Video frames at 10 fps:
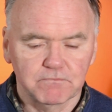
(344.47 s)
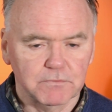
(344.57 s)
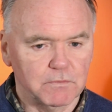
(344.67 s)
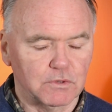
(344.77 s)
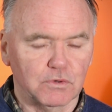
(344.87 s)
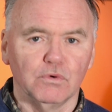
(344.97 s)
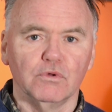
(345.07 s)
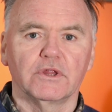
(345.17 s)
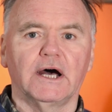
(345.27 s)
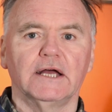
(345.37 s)
We're
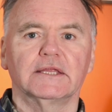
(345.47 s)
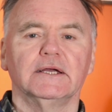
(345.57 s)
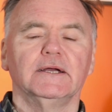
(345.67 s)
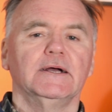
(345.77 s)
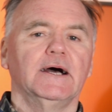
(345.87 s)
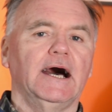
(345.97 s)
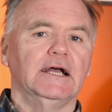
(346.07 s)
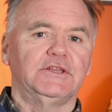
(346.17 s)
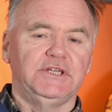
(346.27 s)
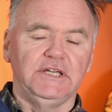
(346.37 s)
told that
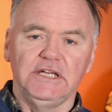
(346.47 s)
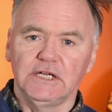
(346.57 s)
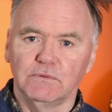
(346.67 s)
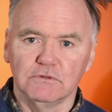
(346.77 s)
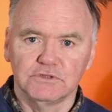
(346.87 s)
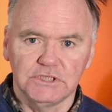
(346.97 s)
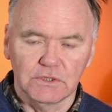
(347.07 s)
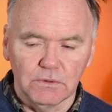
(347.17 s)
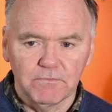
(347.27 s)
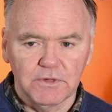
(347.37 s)
at t equals
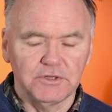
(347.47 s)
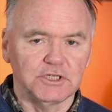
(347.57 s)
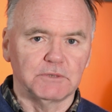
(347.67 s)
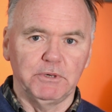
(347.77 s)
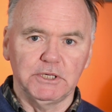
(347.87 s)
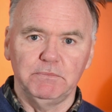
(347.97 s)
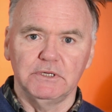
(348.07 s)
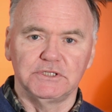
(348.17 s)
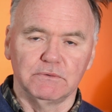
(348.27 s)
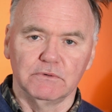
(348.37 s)
0, the displacement
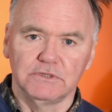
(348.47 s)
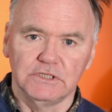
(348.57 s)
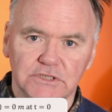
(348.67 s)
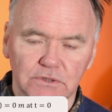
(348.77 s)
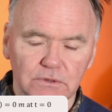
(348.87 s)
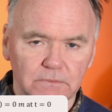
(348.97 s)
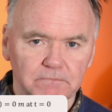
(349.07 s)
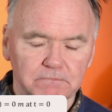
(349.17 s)
is equal to 0,